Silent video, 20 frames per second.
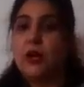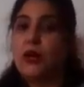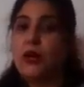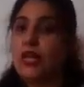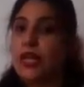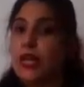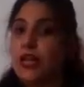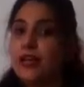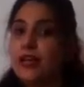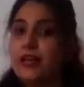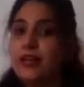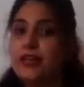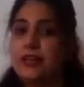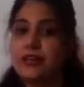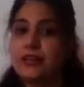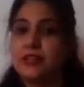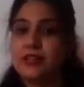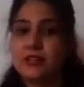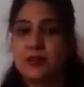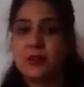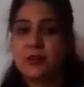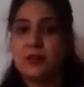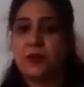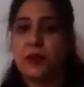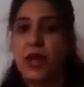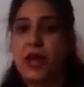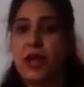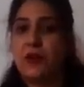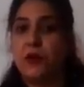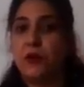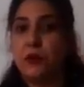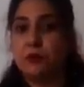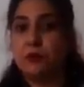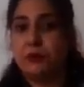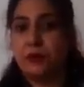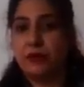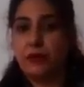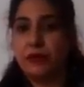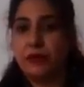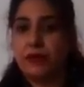Okay, so I
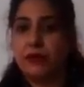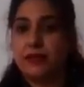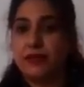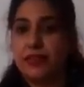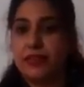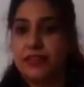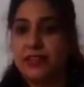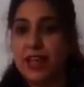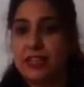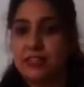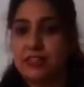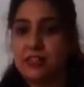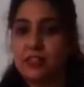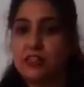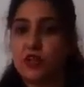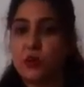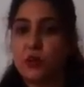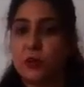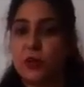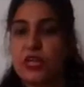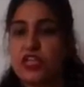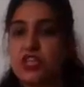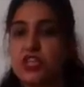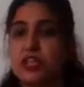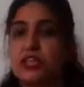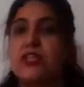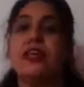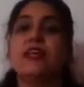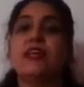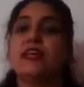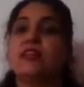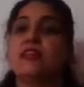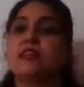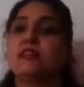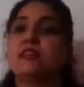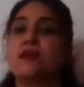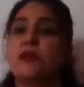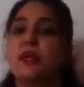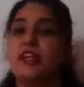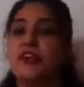hope it answers your question.
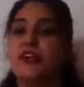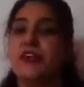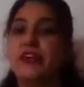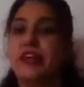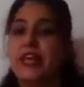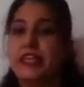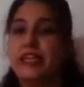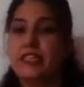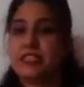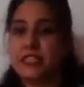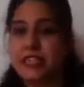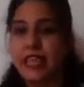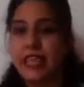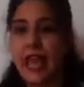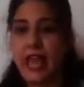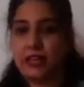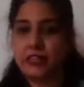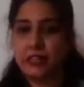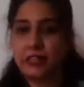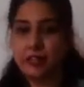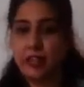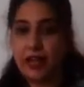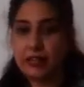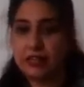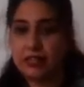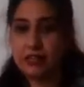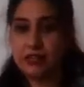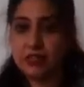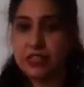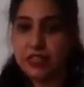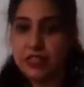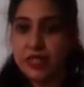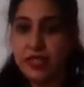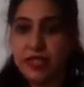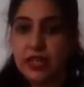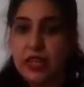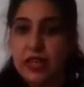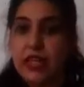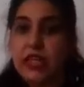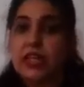So here ends the
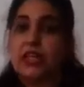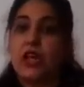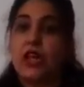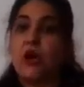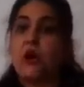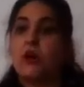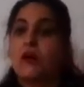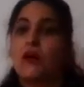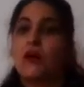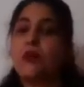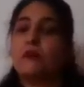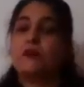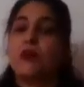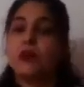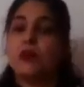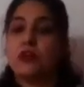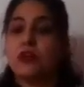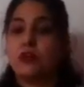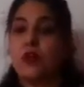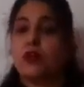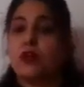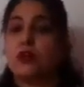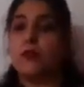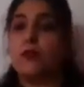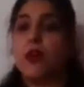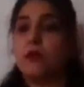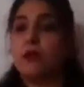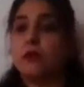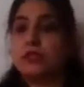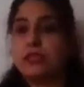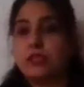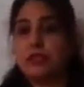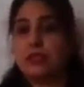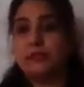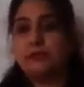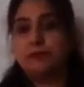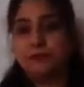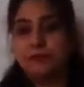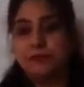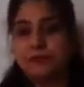activity. Now I'm going to talk about
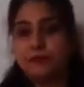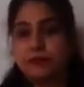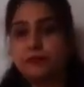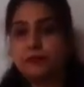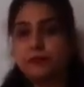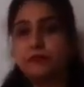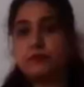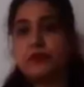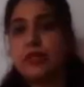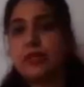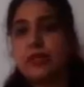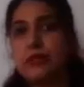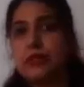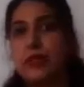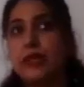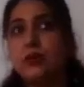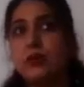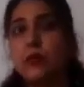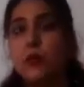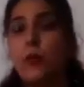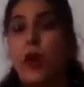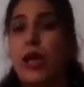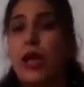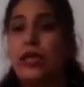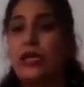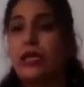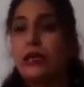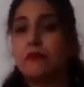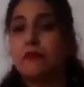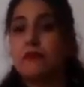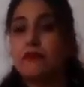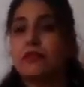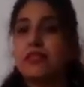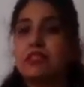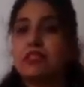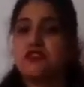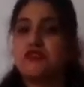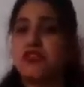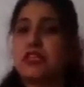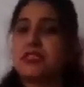that why the
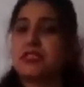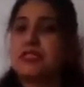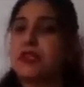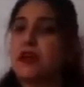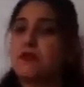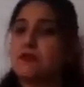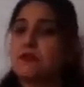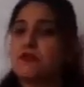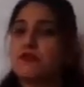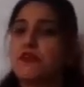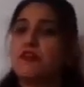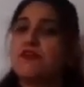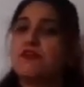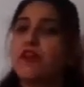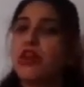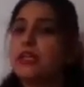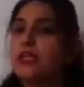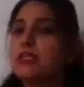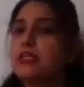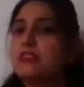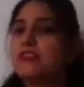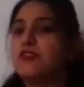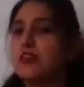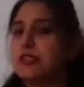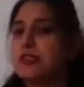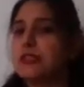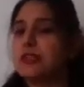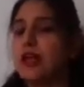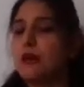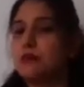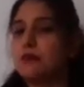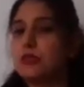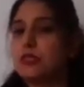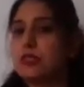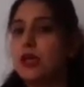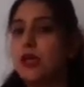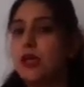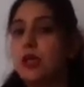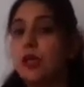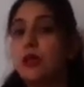stress comes, from where the stress
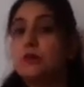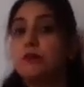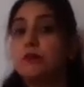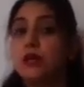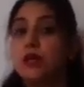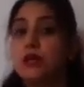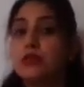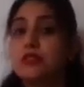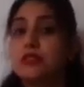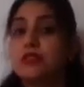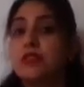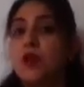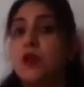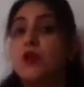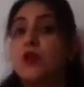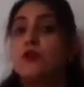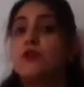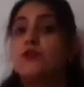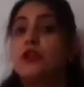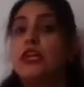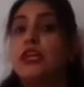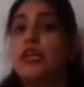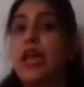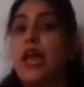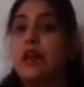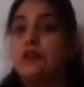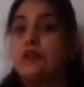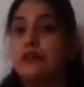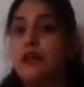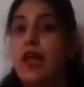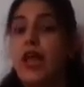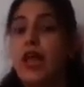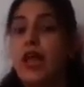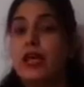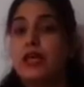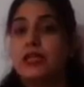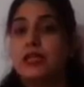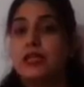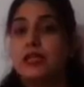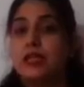comes, because we have
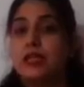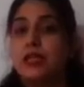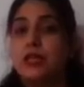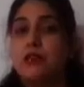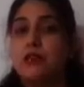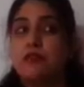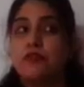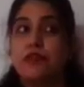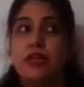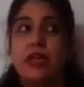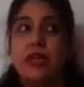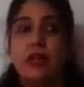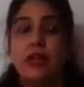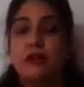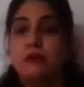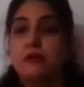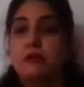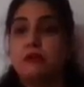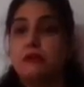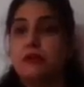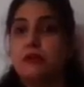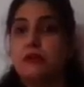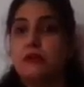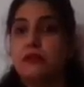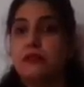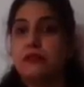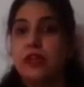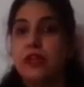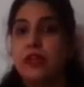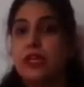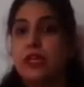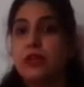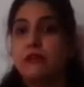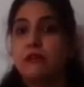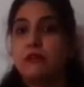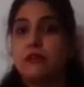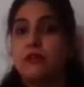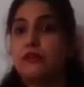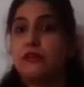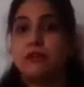had we are
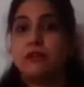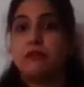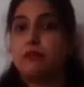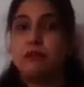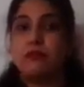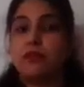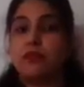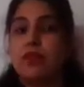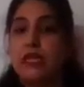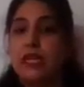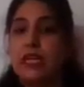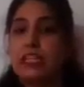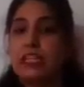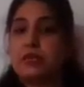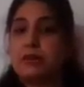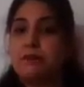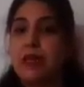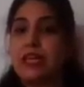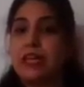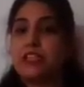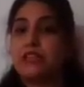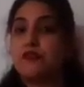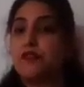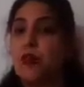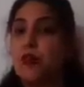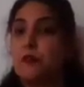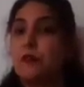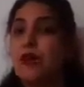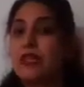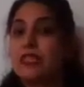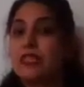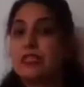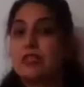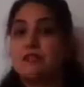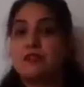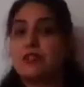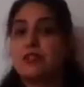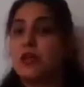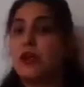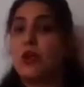very we expect from
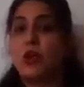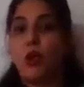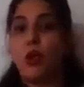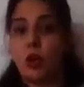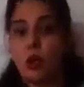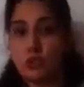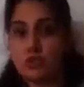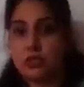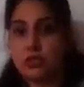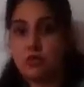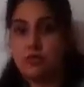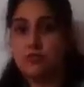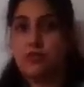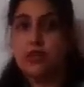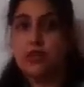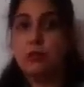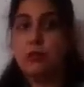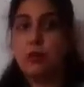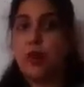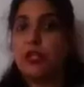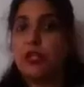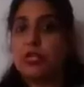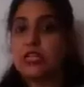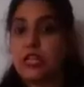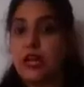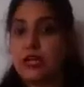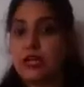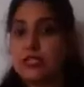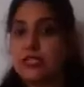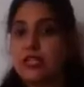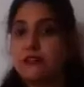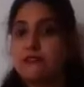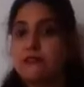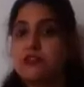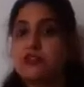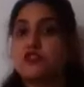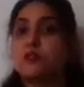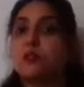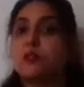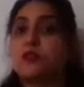ourselves a lot. We want
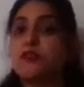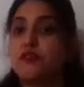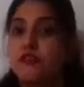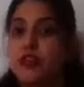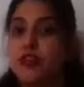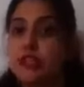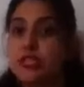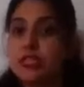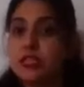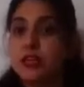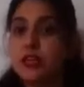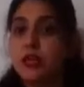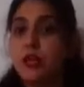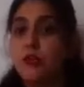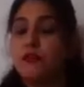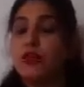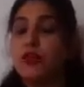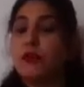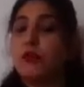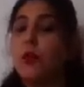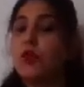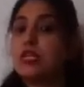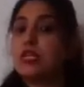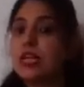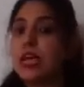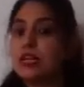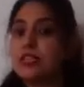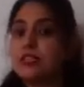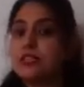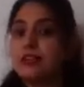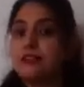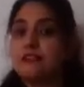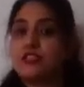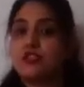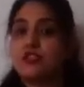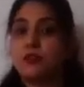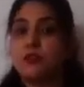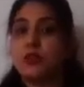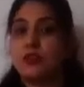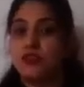ourselves to be fit, we want ourselves
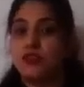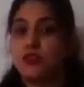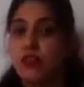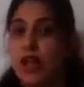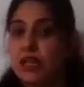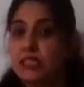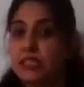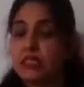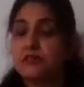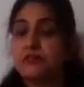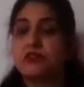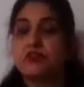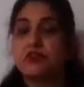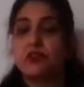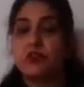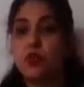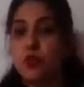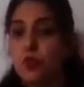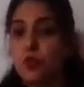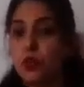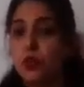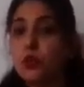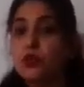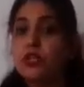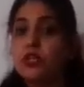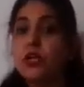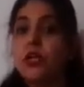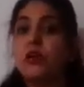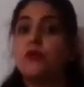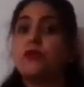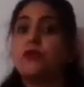to be attractive, to look good.